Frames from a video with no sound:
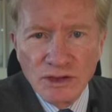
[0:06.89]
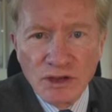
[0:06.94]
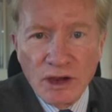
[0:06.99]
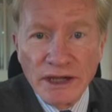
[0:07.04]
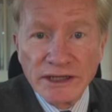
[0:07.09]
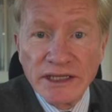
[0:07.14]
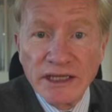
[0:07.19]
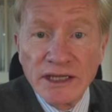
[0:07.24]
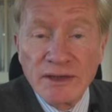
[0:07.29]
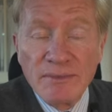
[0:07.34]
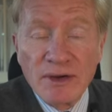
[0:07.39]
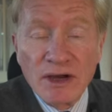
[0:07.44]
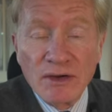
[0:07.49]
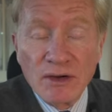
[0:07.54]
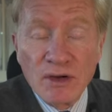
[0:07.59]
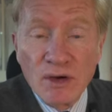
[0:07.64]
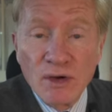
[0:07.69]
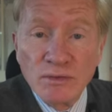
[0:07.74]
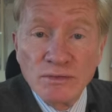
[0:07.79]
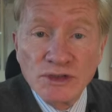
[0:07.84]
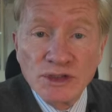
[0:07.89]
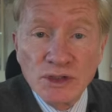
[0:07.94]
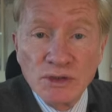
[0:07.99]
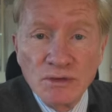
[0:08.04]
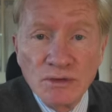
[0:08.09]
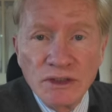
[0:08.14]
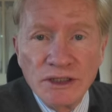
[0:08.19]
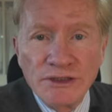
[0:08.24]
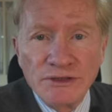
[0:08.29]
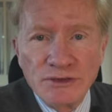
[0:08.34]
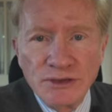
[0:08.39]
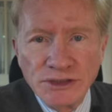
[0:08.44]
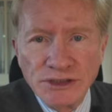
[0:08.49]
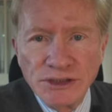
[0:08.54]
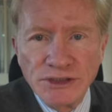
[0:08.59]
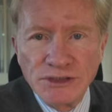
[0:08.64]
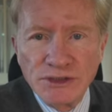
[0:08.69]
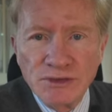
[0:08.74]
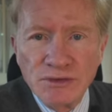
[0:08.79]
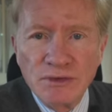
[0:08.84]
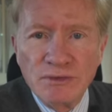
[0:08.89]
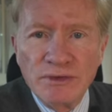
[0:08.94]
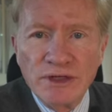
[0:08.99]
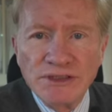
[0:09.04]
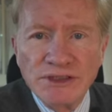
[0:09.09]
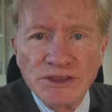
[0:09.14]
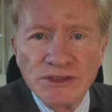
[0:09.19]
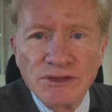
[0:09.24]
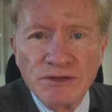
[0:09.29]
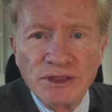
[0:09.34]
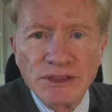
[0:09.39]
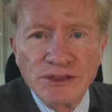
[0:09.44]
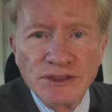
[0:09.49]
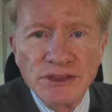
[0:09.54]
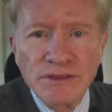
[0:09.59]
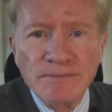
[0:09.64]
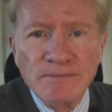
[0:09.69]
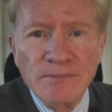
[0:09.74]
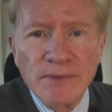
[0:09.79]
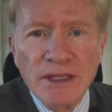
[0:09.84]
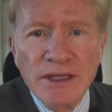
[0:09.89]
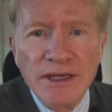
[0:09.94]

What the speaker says: talking about homeschool and Christian school registration.